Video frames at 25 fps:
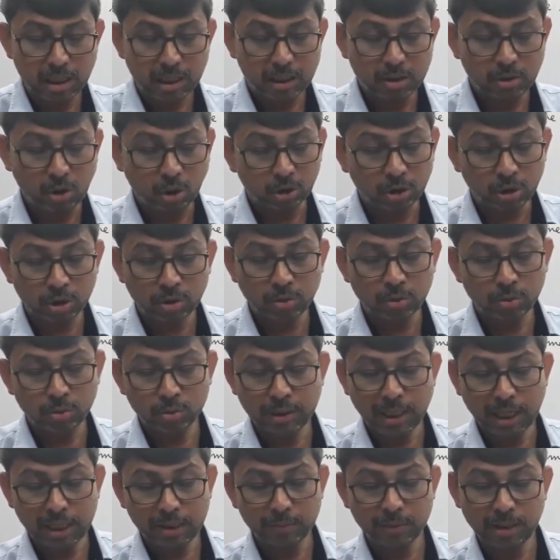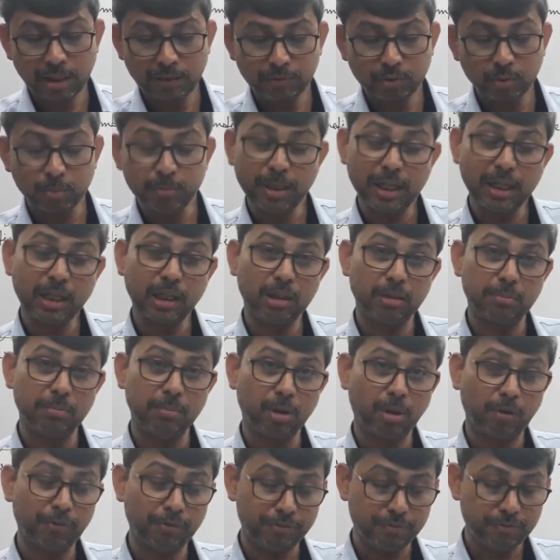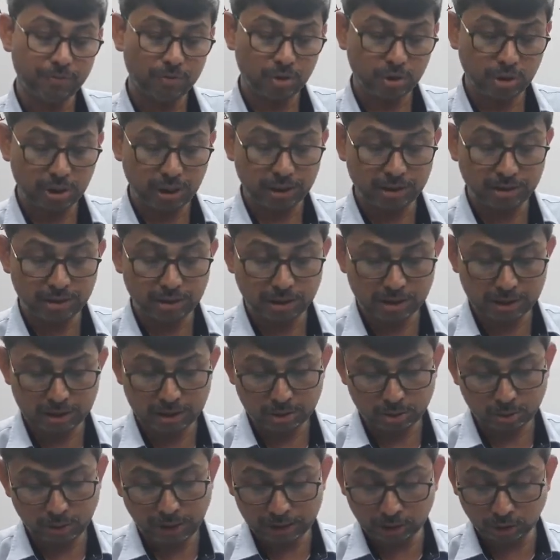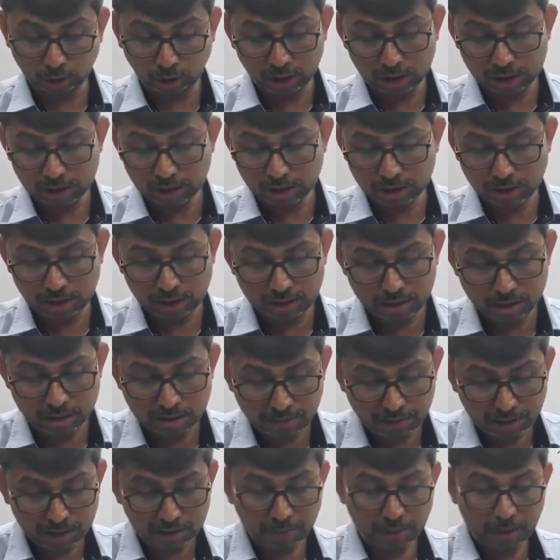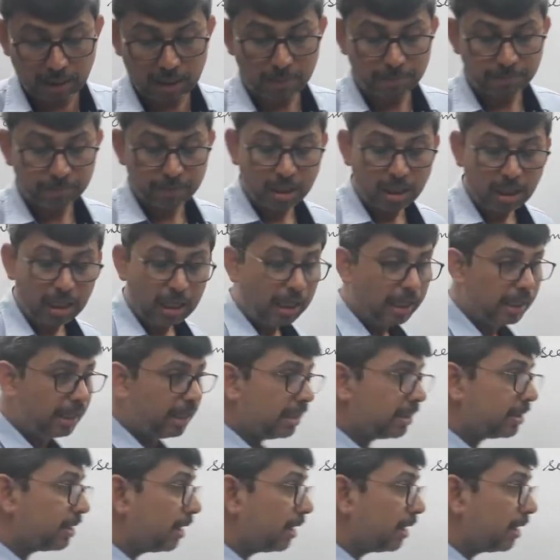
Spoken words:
In order to do that, we have to make a number of changes. So acknowledge the changes very well. His